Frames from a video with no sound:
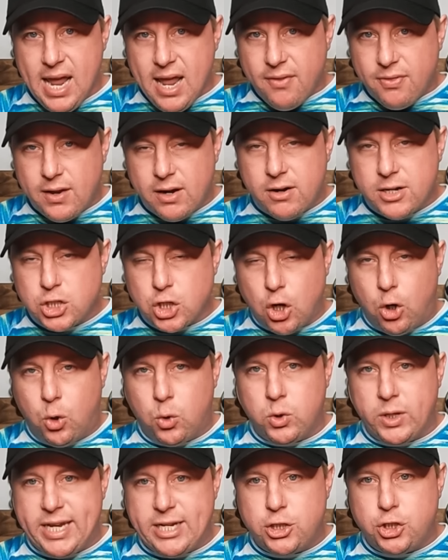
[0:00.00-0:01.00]
There is
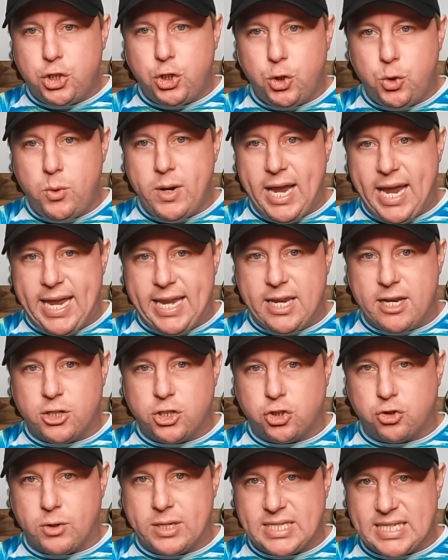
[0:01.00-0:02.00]
only two
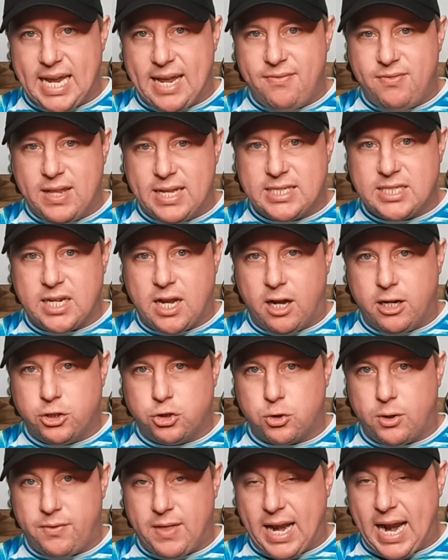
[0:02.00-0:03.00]
industries in this
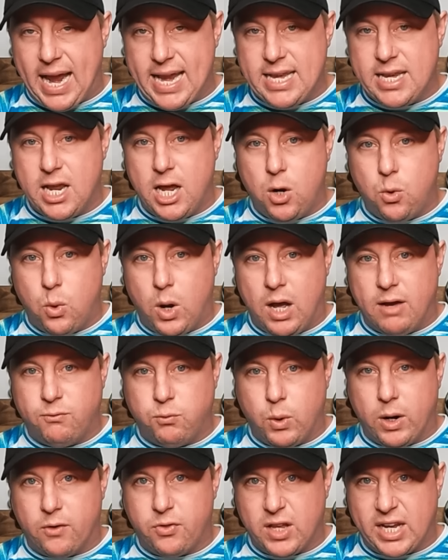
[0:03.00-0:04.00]
country that I know of
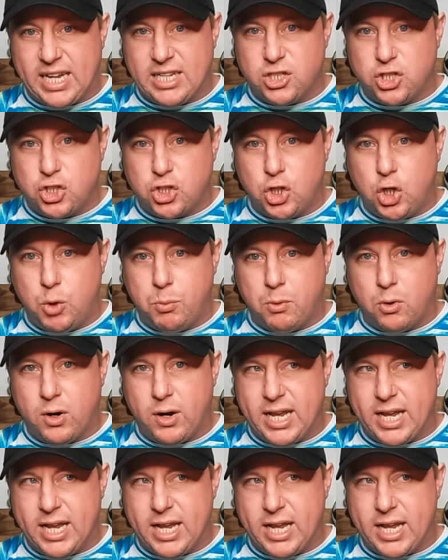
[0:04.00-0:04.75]
where the consumer